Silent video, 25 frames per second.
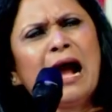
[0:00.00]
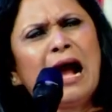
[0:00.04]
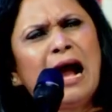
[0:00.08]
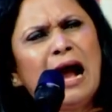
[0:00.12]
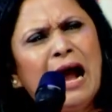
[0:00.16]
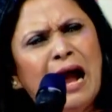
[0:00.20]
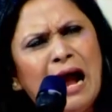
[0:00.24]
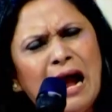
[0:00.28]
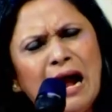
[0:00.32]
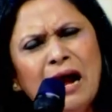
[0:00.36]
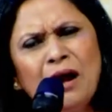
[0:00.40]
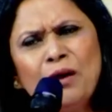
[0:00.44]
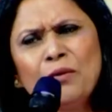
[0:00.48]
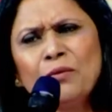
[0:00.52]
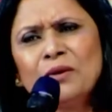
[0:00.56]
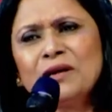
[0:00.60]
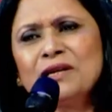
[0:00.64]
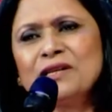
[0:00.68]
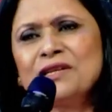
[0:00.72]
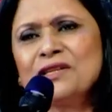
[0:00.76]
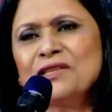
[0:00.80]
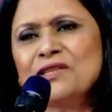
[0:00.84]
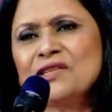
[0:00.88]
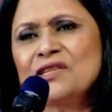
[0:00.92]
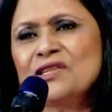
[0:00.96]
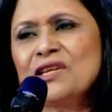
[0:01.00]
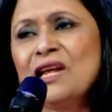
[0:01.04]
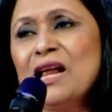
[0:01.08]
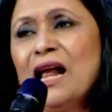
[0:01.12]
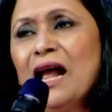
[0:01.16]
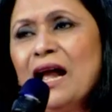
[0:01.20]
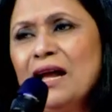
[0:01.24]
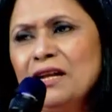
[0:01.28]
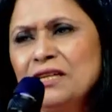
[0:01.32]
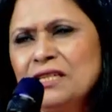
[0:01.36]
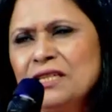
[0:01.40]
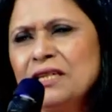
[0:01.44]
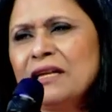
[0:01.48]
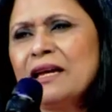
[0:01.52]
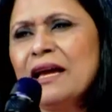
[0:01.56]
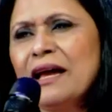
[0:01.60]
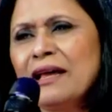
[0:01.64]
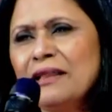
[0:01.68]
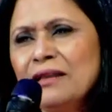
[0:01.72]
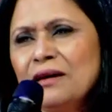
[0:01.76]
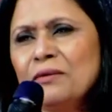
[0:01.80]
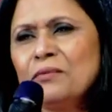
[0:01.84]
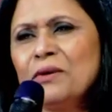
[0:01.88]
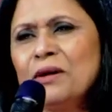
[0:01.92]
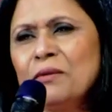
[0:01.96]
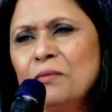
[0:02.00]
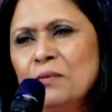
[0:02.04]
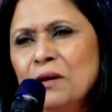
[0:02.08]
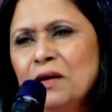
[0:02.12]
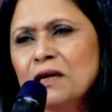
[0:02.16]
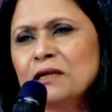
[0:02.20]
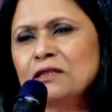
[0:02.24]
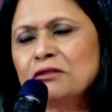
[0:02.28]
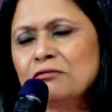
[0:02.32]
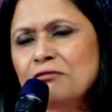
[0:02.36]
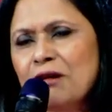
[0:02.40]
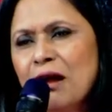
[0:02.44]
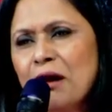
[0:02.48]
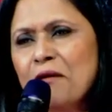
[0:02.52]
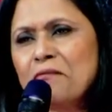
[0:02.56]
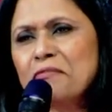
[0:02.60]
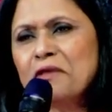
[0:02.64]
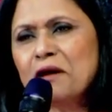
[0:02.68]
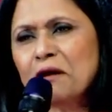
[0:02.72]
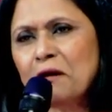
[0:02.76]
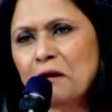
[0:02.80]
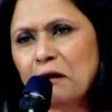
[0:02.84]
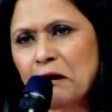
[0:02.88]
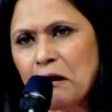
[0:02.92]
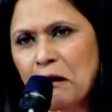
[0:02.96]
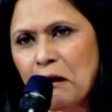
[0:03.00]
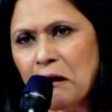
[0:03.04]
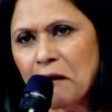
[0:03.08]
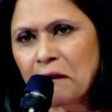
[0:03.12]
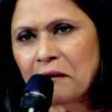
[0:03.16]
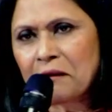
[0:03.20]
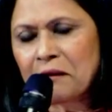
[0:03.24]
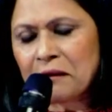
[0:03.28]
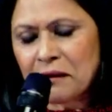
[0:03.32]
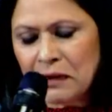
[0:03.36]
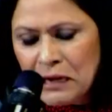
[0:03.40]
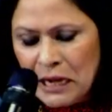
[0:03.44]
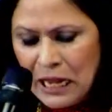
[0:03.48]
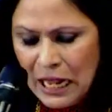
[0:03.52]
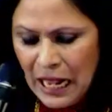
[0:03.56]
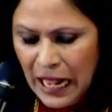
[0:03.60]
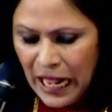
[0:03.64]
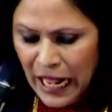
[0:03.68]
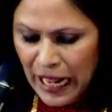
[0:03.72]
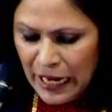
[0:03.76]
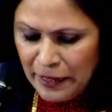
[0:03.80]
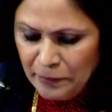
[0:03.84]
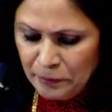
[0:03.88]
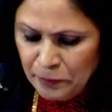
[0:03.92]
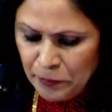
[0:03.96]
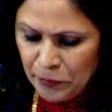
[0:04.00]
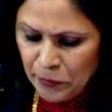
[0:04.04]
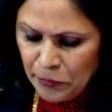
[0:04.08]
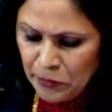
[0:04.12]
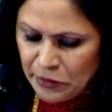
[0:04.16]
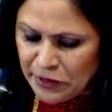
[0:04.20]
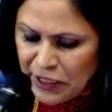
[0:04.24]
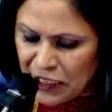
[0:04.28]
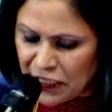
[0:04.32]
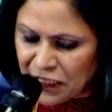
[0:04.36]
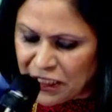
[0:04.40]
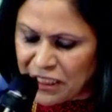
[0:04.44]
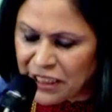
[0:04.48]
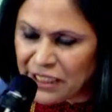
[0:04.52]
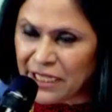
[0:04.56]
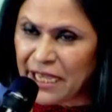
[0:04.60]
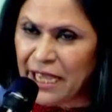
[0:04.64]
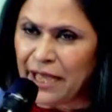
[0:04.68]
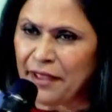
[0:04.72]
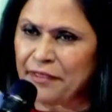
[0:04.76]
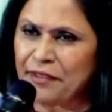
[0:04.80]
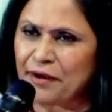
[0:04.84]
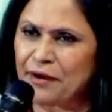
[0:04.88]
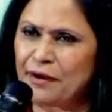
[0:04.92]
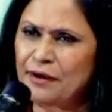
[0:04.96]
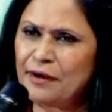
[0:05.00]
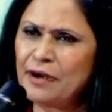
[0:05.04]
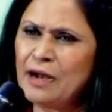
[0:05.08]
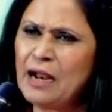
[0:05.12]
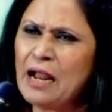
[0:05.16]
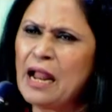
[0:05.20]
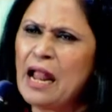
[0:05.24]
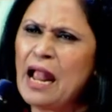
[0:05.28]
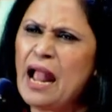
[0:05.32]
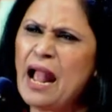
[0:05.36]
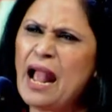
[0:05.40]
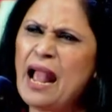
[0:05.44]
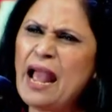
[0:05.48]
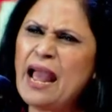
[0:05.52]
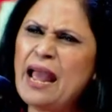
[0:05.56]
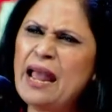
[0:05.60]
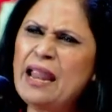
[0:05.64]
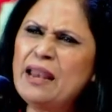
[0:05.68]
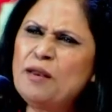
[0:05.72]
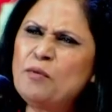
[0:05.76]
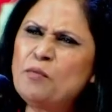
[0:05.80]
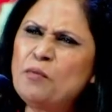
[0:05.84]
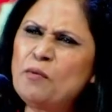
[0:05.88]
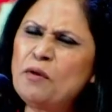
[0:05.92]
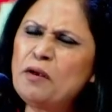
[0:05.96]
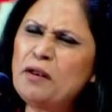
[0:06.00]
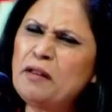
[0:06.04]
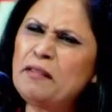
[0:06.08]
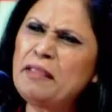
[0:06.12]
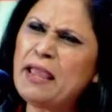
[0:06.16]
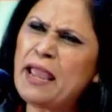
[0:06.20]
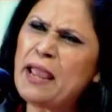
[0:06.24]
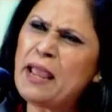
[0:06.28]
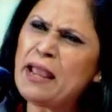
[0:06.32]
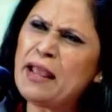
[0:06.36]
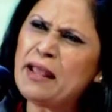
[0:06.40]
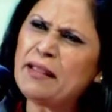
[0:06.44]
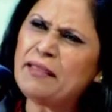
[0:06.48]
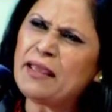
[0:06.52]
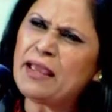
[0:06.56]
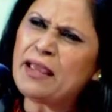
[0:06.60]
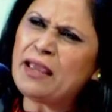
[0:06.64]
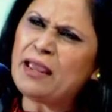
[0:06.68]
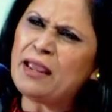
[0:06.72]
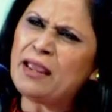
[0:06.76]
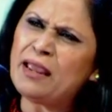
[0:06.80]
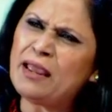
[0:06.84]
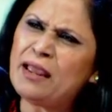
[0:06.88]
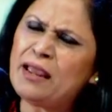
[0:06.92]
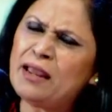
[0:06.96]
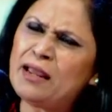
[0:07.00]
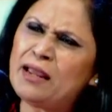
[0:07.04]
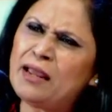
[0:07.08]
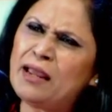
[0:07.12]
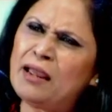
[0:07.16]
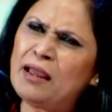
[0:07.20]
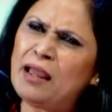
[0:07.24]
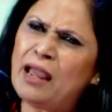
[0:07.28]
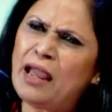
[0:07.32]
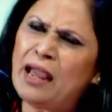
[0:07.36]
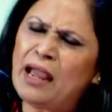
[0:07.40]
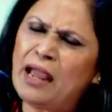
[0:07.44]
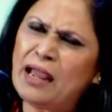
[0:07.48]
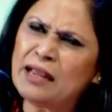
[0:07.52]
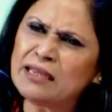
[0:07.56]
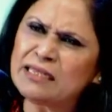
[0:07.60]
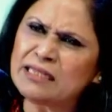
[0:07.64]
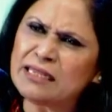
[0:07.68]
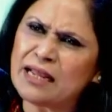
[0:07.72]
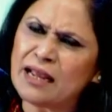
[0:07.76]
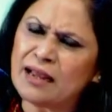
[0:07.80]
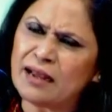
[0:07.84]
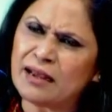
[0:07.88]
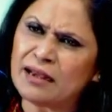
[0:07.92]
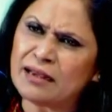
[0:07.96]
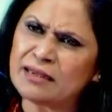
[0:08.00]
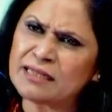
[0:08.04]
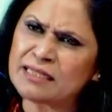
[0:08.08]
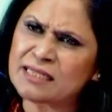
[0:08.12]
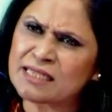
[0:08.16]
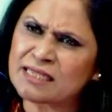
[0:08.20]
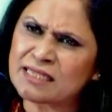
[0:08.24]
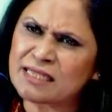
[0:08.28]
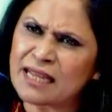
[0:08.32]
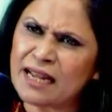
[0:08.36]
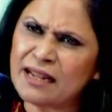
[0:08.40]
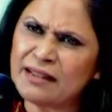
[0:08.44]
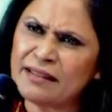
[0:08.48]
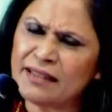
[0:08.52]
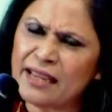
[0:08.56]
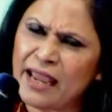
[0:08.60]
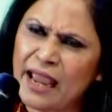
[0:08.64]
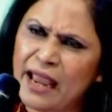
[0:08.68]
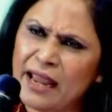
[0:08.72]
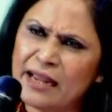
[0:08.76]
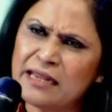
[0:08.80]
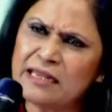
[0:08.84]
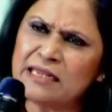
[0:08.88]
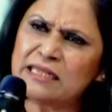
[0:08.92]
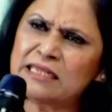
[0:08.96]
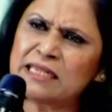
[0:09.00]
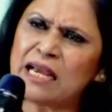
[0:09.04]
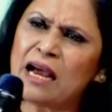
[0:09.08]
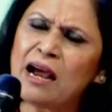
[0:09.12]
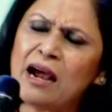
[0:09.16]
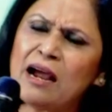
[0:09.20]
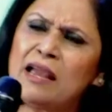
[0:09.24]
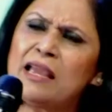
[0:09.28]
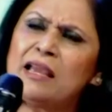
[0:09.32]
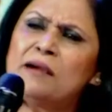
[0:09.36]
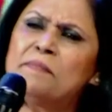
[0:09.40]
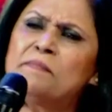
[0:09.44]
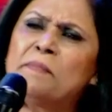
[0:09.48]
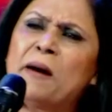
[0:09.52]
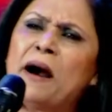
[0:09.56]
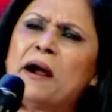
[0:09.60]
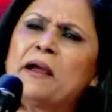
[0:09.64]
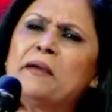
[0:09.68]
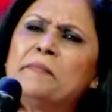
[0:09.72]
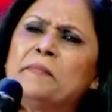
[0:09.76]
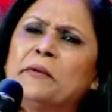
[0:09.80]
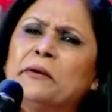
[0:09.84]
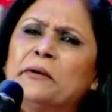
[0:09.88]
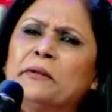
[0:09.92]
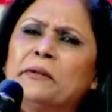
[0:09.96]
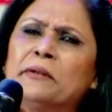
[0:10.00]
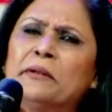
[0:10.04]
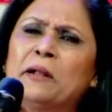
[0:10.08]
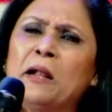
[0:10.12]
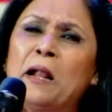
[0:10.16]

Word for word: hours, and together we worked round the clock and pulled it together. And they, they uh, set the entire Bible,